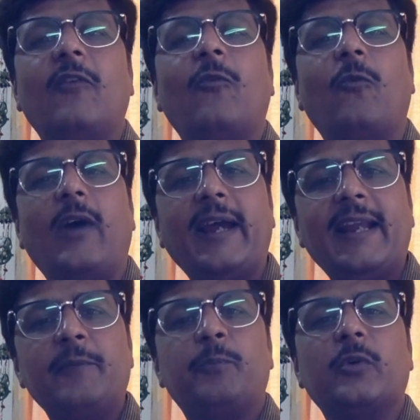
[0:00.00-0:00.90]
While
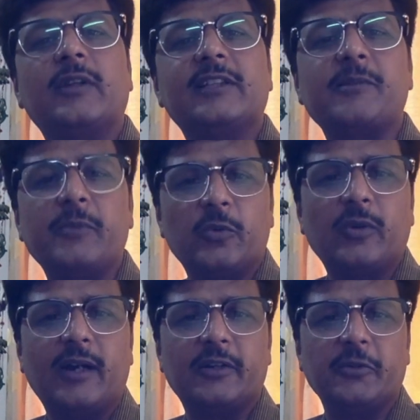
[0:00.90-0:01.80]
I put this menu
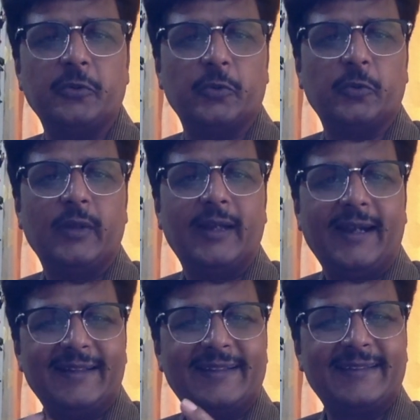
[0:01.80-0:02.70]
card to you,
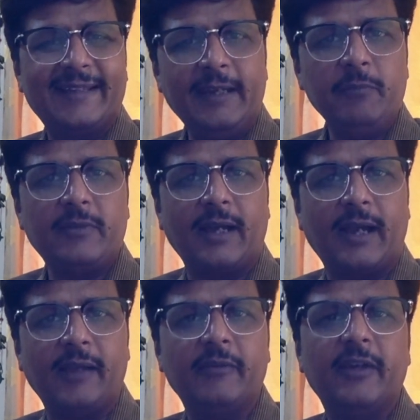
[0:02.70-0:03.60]
at the same
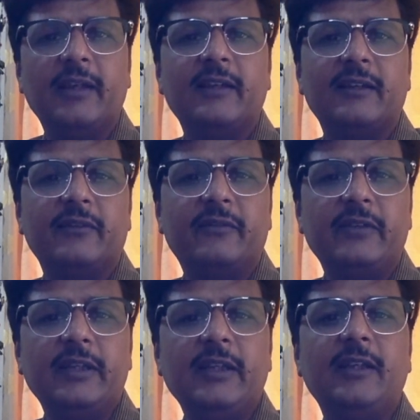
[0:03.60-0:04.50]
time,
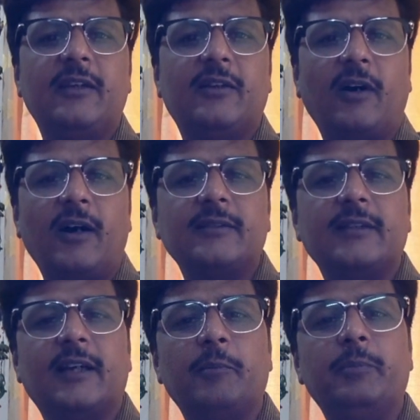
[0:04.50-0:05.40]
we got
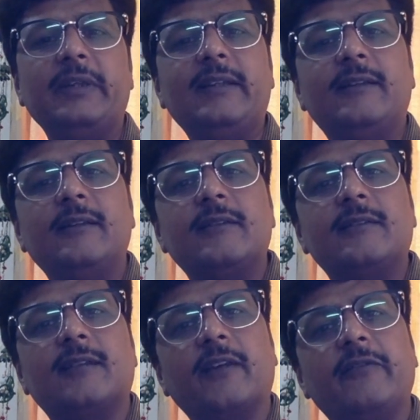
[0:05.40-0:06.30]
a bigger
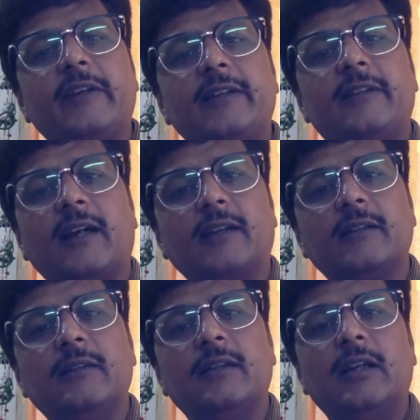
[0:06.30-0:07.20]
survey
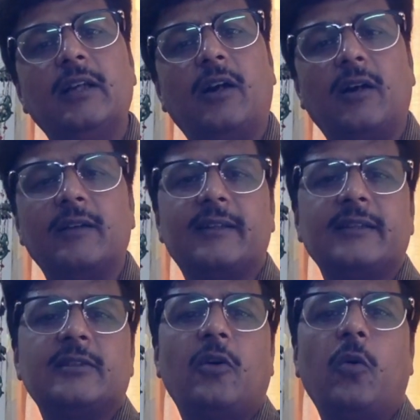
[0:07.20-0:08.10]
done on
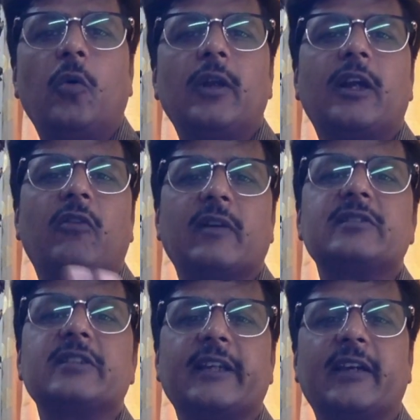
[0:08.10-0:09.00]
this whole
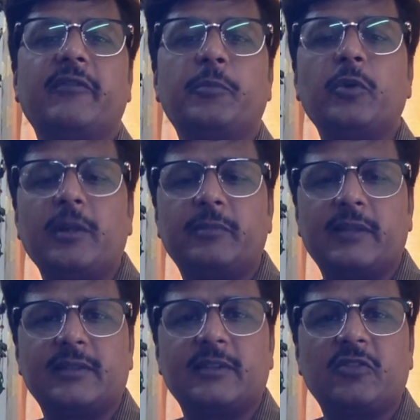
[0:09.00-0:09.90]
questionnaire. We put up
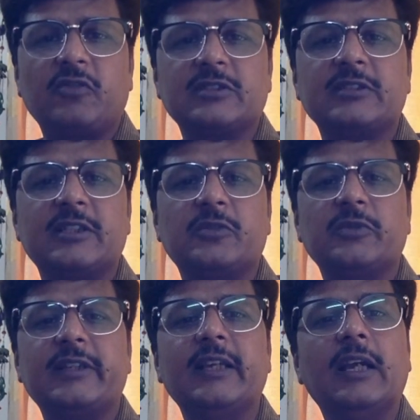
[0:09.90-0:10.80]
this questionnaire to
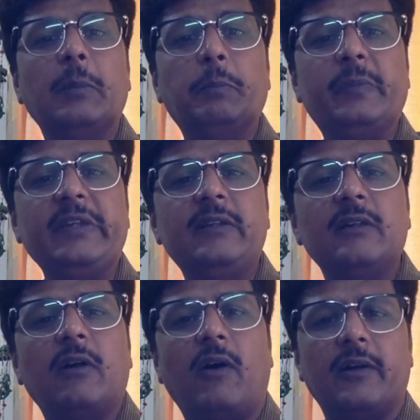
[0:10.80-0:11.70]
the
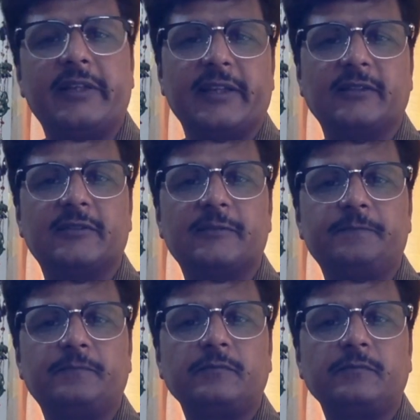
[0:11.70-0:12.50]
bigger audience.